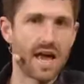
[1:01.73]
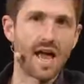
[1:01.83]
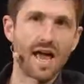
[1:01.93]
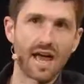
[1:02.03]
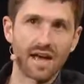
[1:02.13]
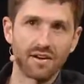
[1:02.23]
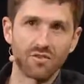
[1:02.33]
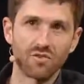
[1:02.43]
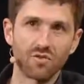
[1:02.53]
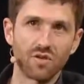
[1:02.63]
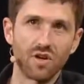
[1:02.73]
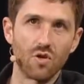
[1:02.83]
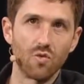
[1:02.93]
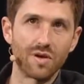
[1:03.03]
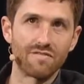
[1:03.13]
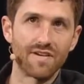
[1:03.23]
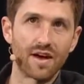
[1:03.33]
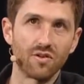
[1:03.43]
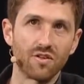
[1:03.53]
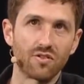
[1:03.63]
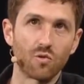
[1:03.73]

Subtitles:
And we found that there